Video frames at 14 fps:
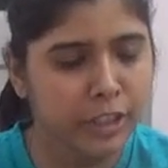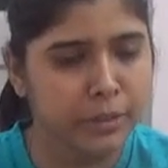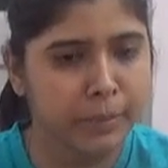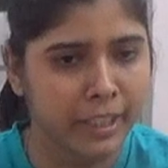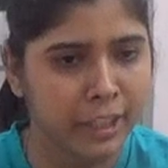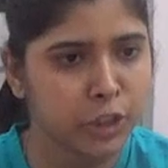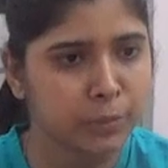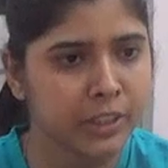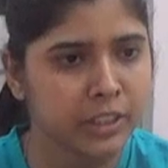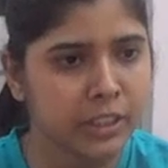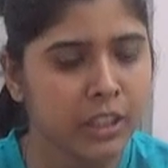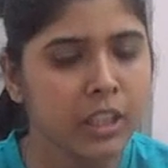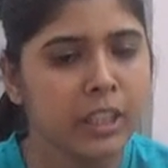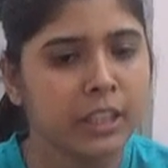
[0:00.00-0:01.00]
management,
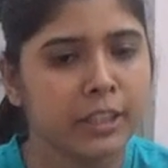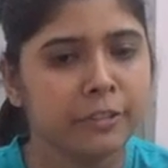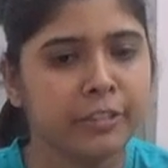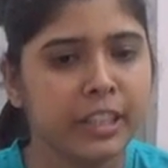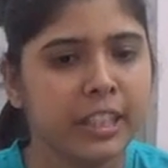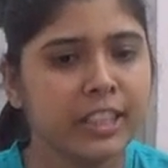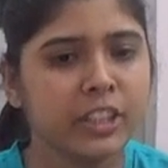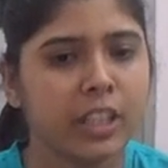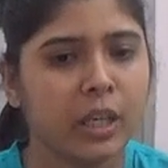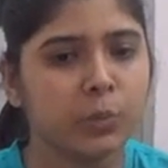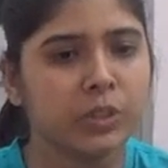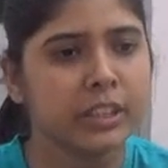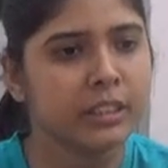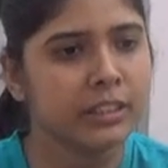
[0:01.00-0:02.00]
sir, the village
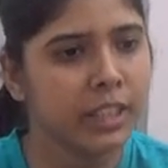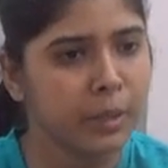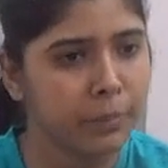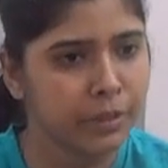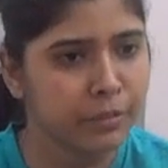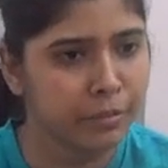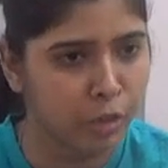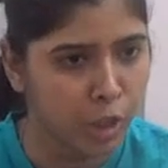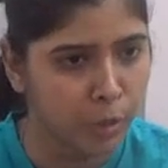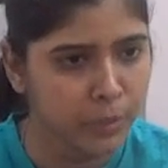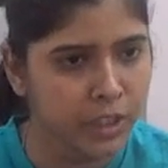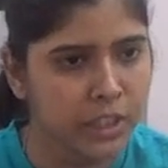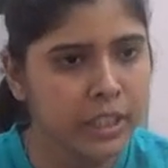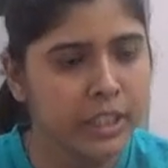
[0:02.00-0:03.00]
councils are being
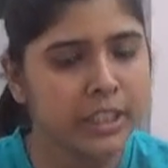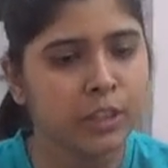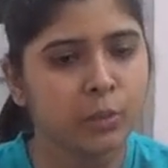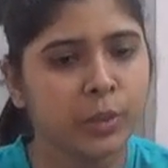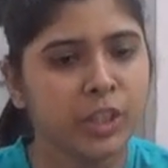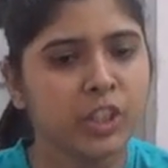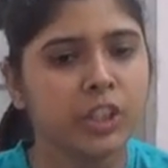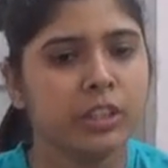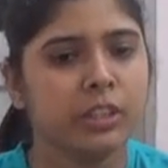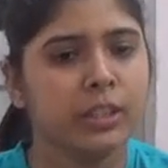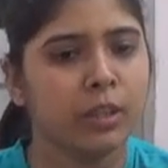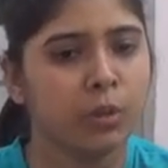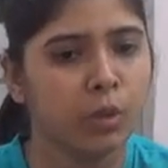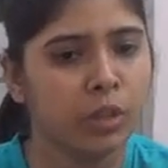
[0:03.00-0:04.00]
formed in which
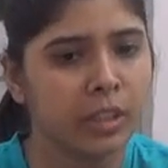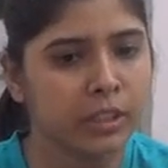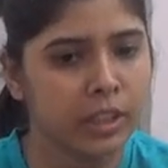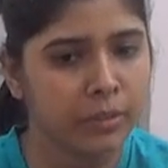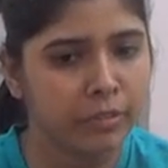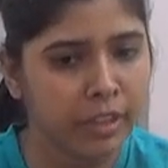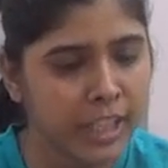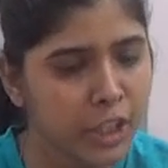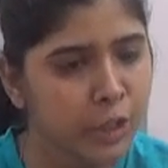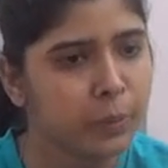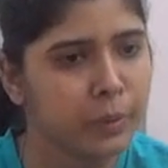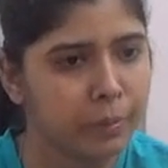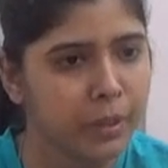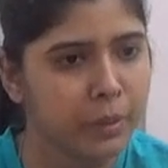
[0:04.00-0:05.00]
the village
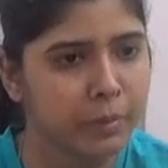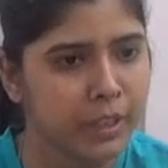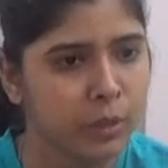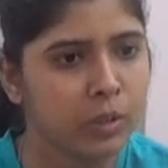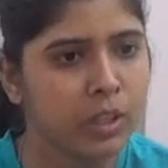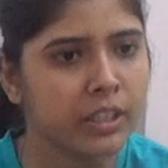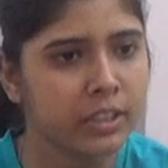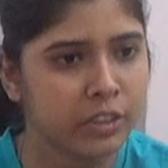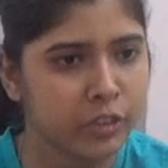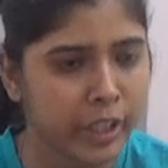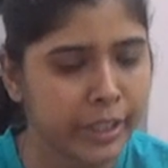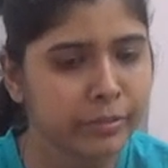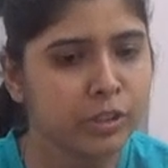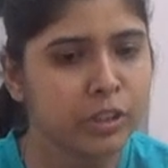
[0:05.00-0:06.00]
people, particularly the
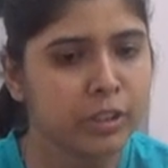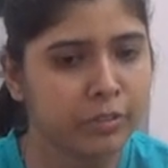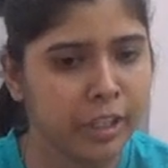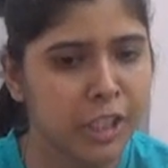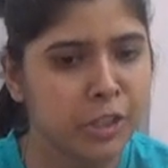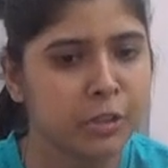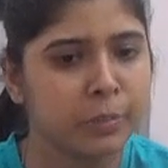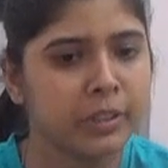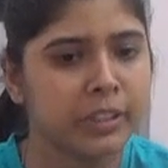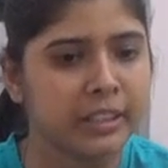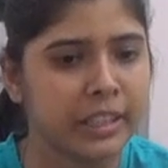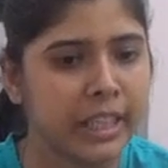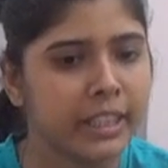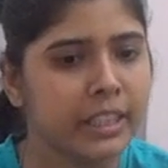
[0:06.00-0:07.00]
tribes or the village people
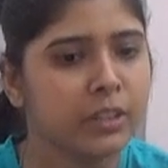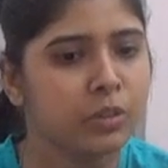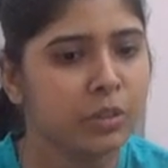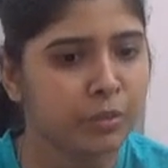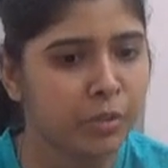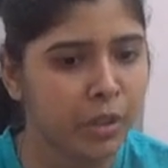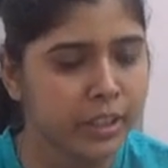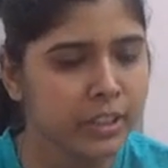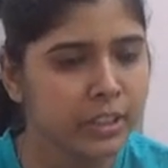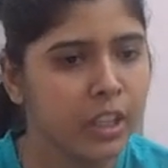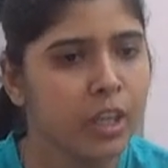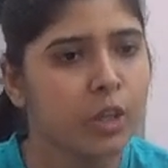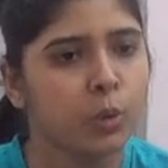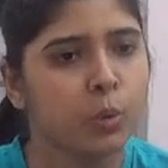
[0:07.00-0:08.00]
residing to the forest,
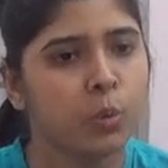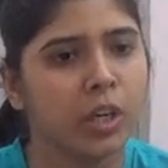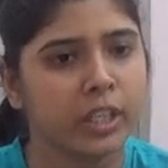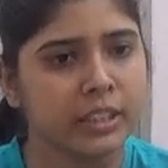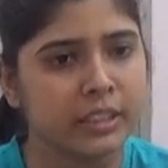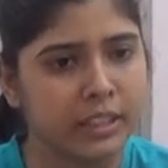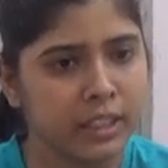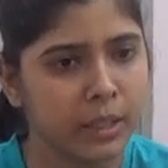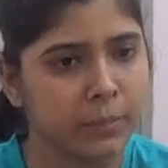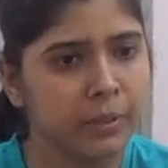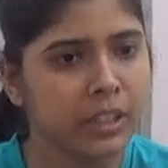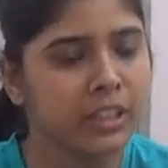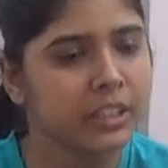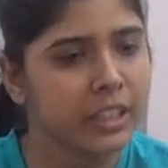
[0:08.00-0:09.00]
who are
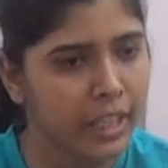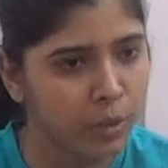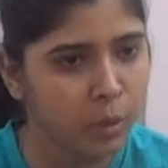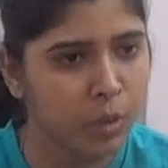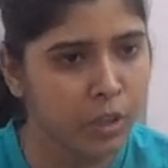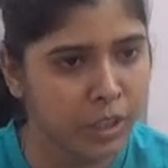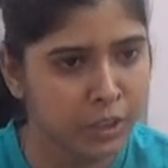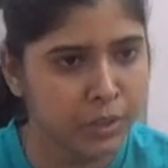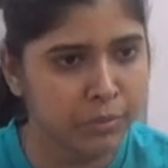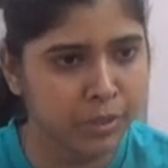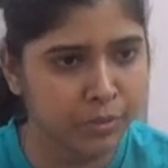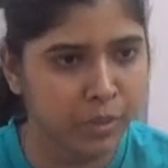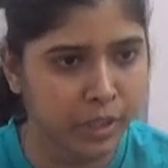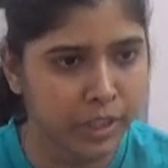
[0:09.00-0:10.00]
considered the stakeholders of
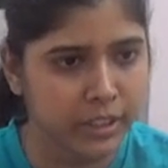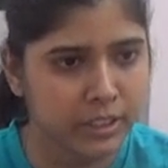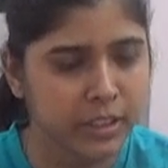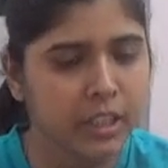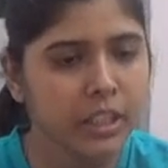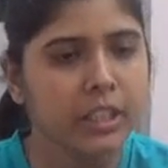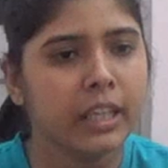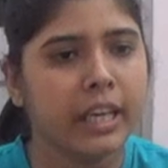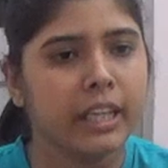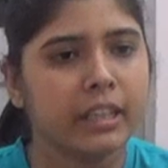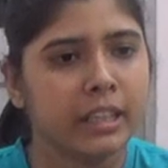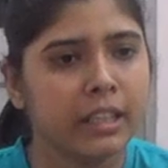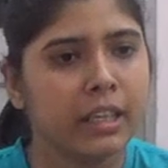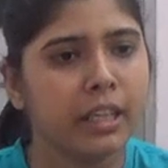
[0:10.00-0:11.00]
the forest,
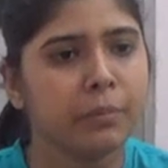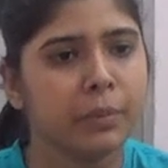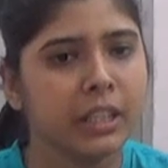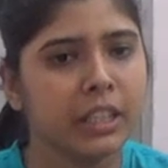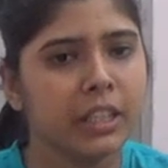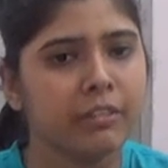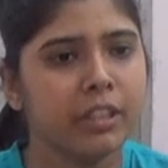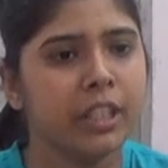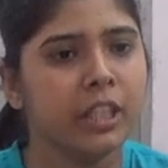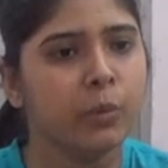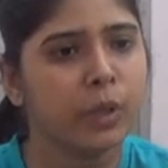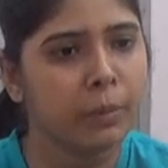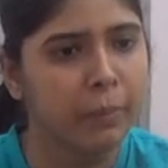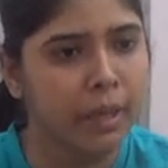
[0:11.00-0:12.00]
and they are being given
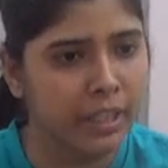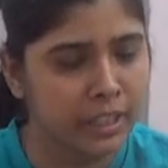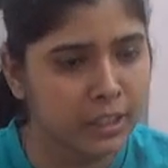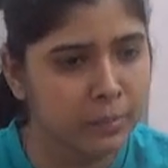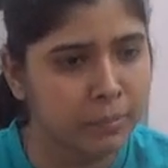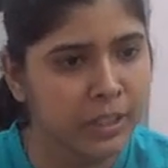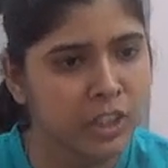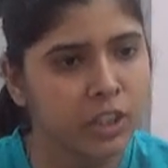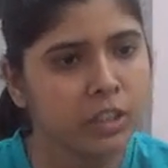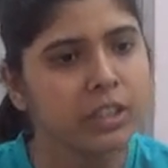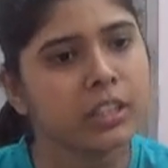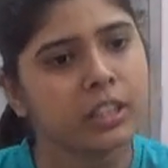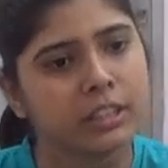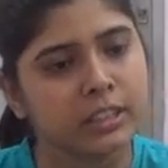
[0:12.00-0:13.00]
equal participation
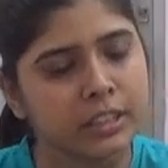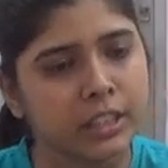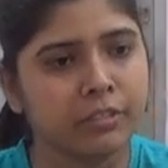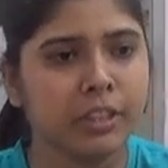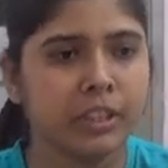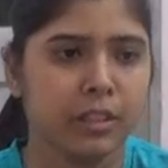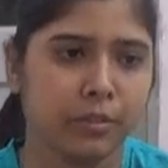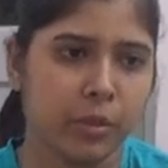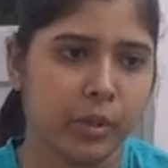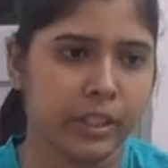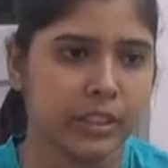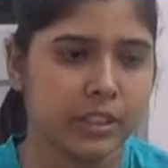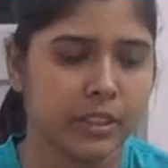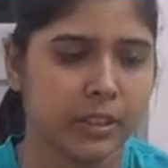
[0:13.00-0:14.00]
in conserving the
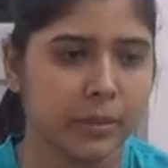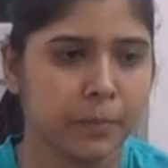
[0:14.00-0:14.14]
forest, sir.